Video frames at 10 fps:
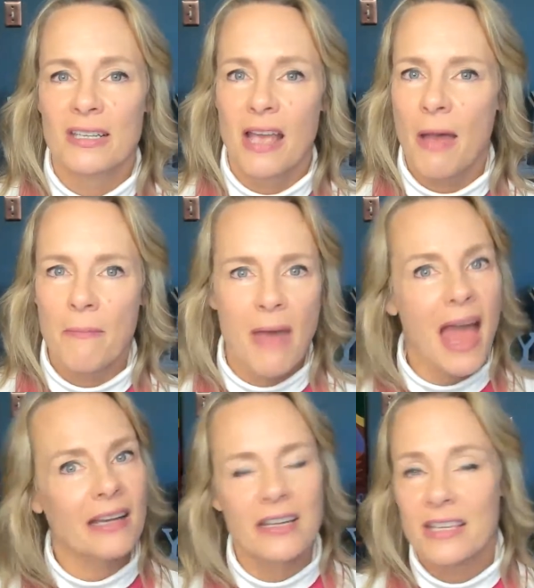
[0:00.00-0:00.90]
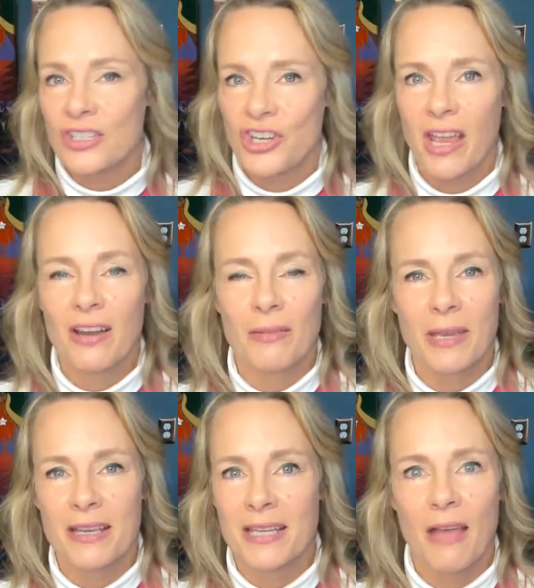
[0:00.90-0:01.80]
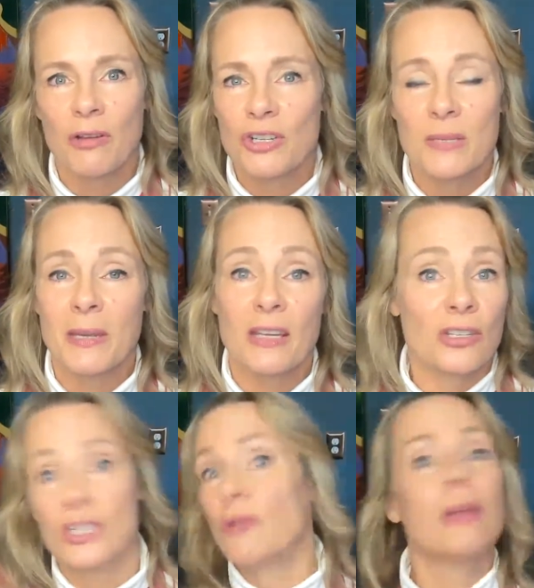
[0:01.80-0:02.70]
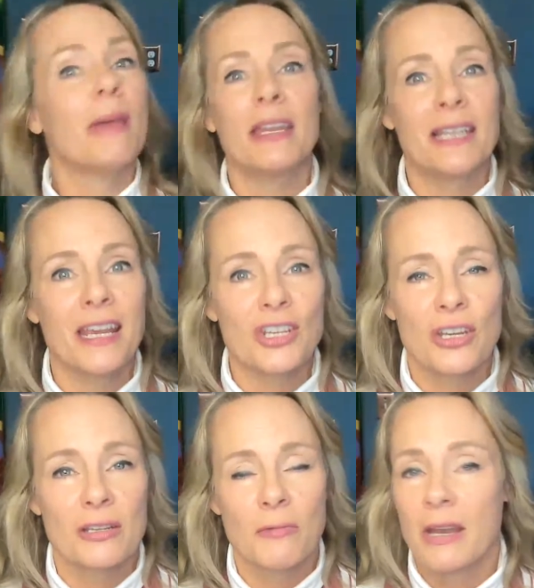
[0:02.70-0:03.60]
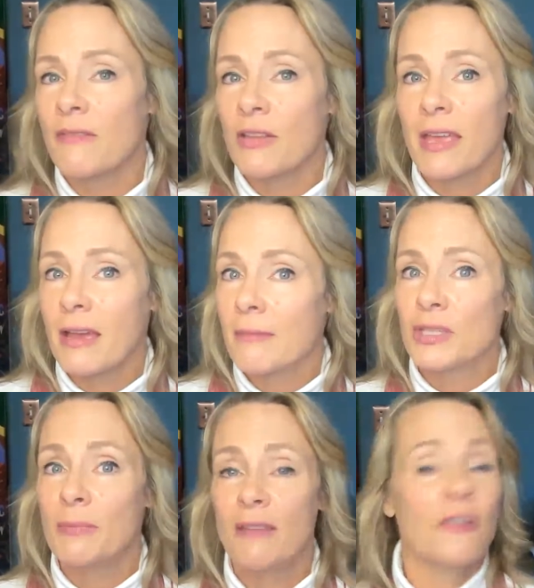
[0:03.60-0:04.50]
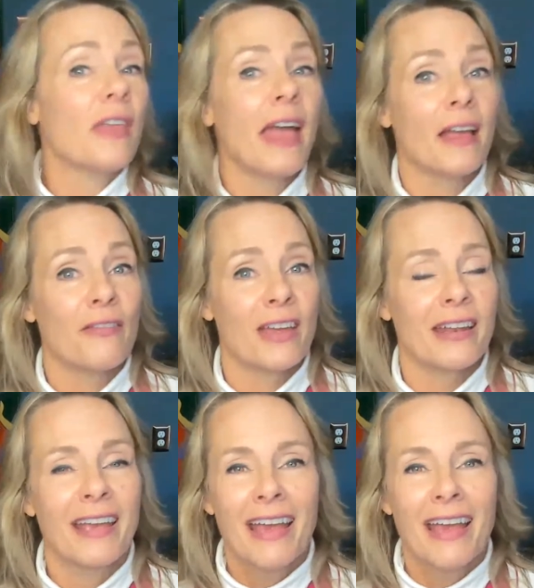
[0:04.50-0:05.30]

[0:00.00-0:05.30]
Come back to this channel because I will just be doing meditations whenever they come to me for the heck of it.